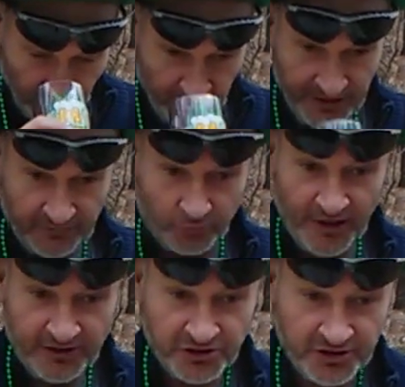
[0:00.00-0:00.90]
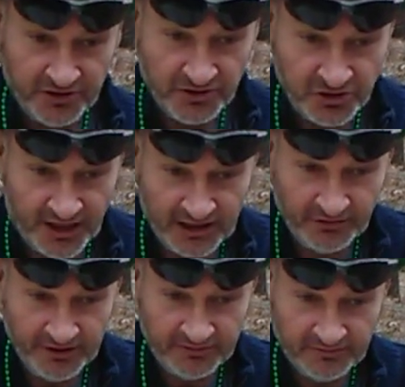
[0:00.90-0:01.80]
You get rich
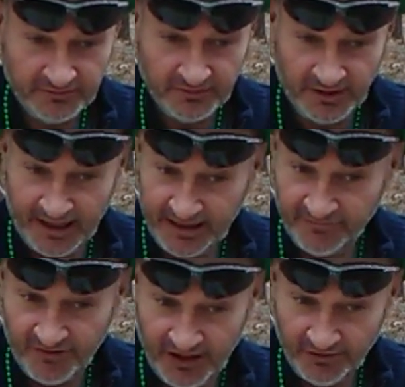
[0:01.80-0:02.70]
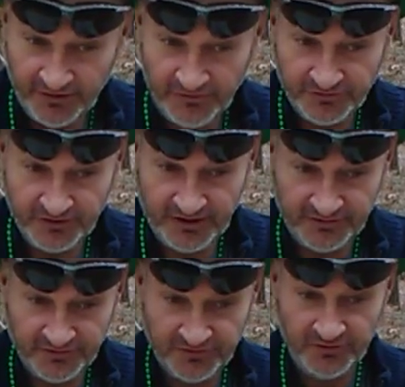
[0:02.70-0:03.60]
chocolate. I get vanilla notes to
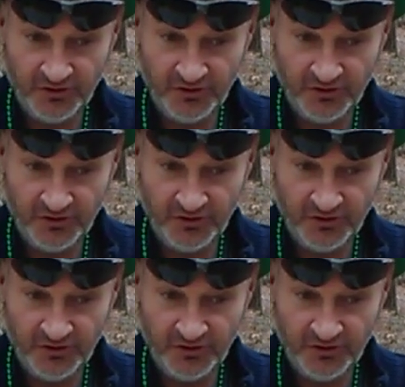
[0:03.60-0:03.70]
this.